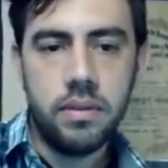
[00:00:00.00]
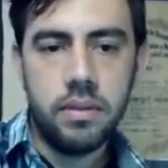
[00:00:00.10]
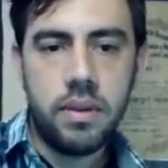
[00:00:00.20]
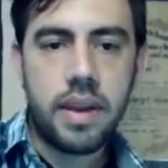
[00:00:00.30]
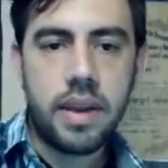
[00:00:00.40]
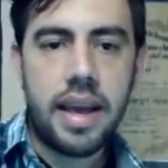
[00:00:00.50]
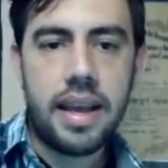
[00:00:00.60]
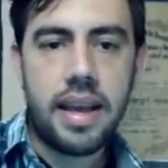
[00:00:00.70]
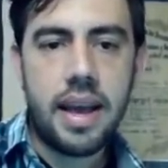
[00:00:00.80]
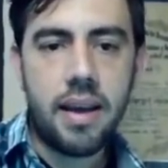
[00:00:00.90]
Okay,
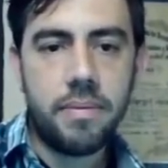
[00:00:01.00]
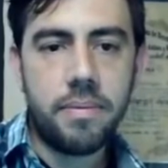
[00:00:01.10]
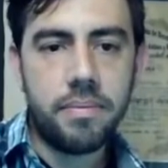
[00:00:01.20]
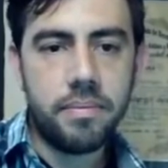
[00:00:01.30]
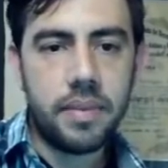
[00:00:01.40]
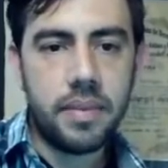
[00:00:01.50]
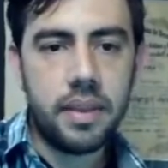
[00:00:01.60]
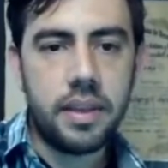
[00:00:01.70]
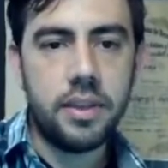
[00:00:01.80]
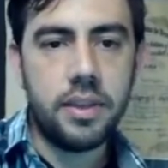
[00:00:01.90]

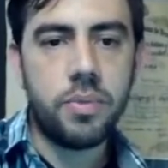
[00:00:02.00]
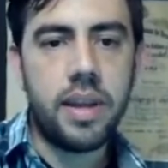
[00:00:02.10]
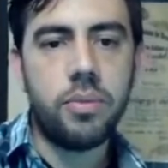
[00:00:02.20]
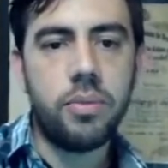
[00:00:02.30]
he's ready to